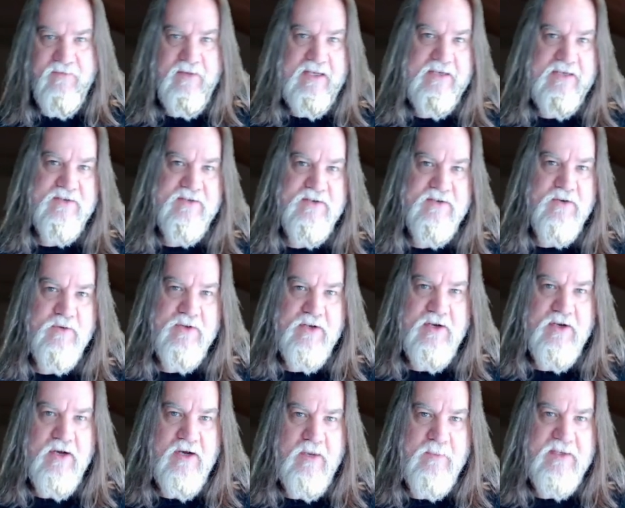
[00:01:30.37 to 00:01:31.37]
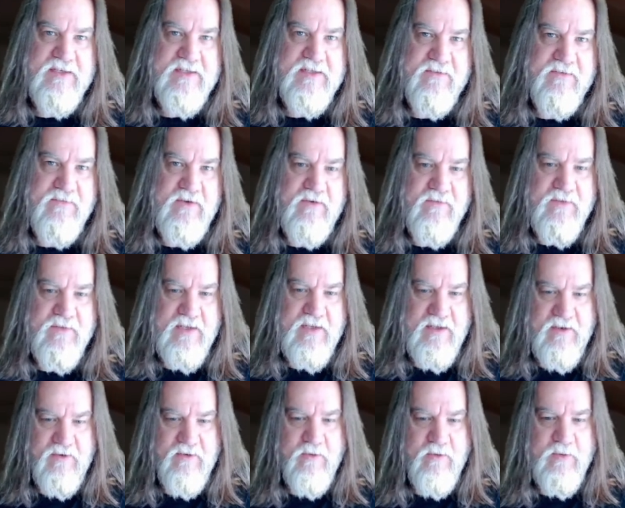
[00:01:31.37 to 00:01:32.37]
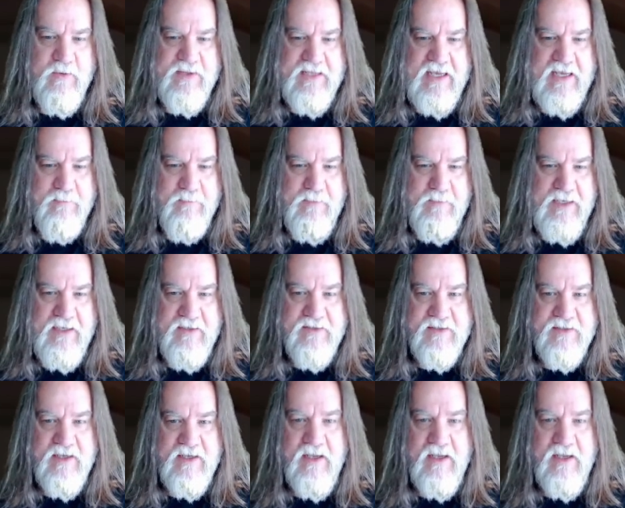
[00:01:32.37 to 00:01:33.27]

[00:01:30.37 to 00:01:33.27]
Let us know in the comments if you think you know what that means.